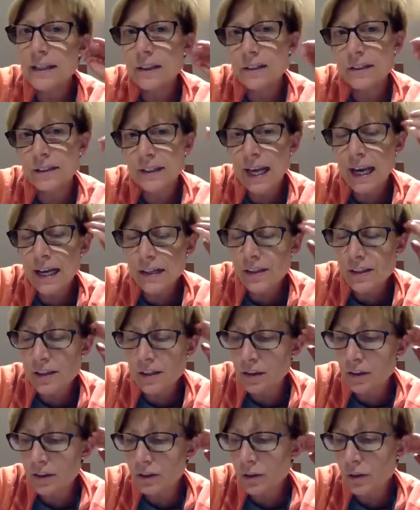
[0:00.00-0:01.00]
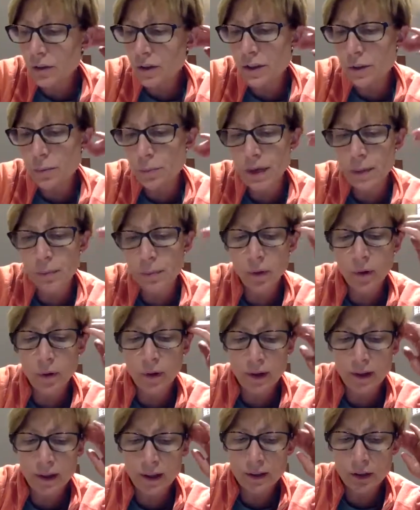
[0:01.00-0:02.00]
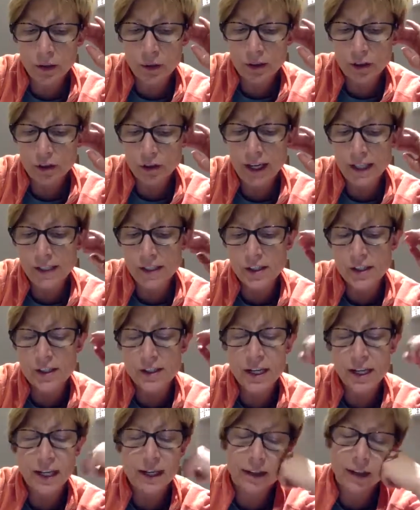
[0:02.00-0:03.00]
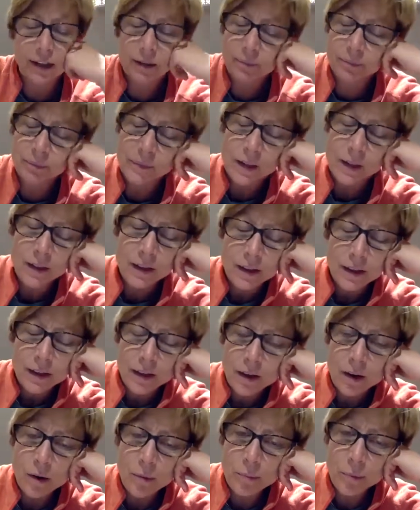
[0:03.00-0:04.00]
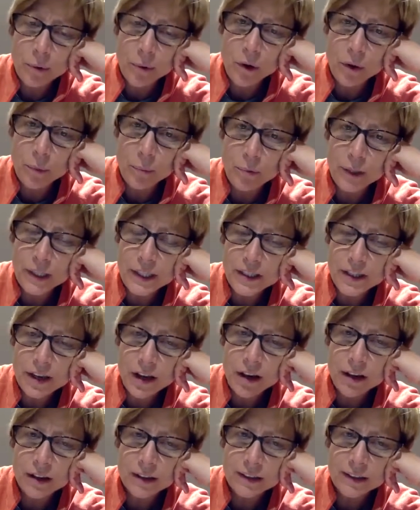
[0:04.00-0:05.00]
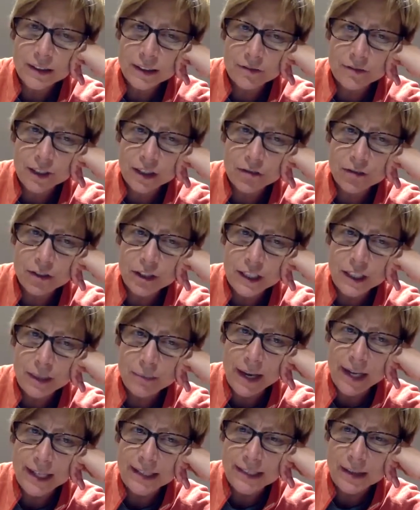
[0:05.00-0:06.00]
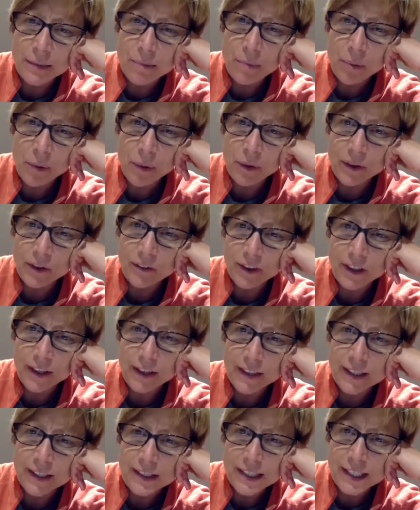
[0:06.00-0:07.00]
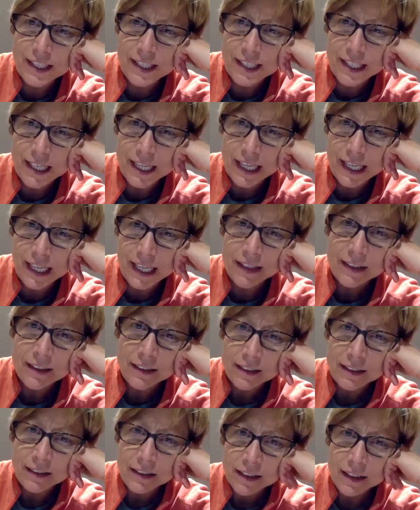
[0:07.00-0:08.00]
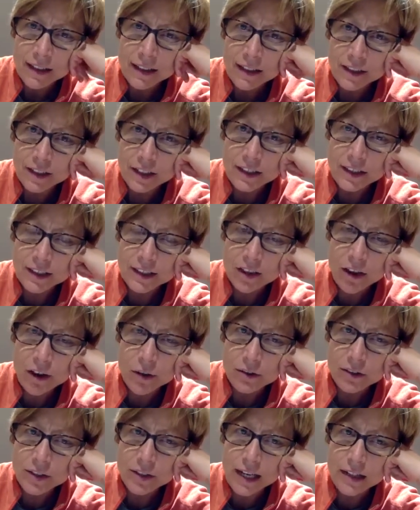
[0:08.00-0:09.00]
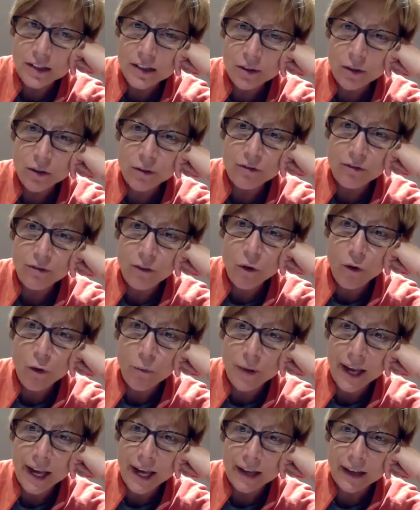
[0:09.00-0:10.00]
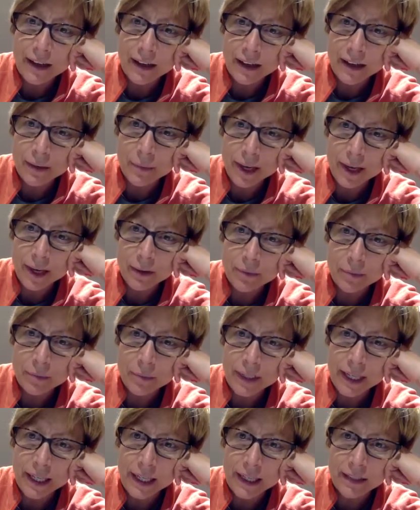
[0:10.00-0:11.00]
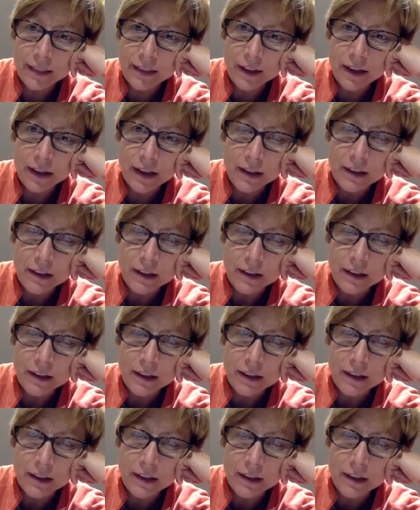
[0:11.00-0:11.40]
section on talking to people who are strangers in on Paula Pritchard's Recruiting Made Simple. If you get that CD, she does a whole section on forming, about being in the